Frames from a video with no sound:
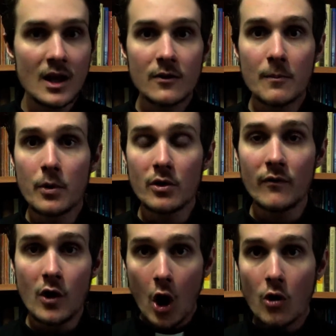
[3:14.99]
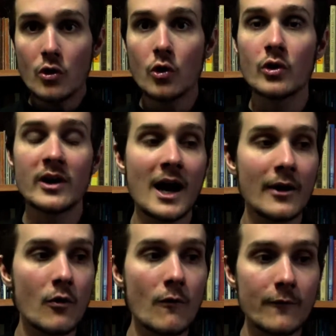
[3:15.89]
The Book of Concord in
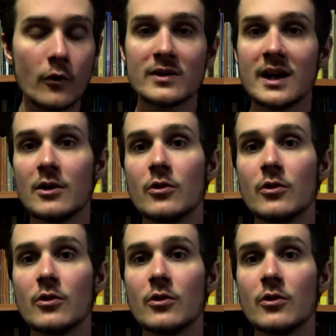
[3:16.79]
Article 14 of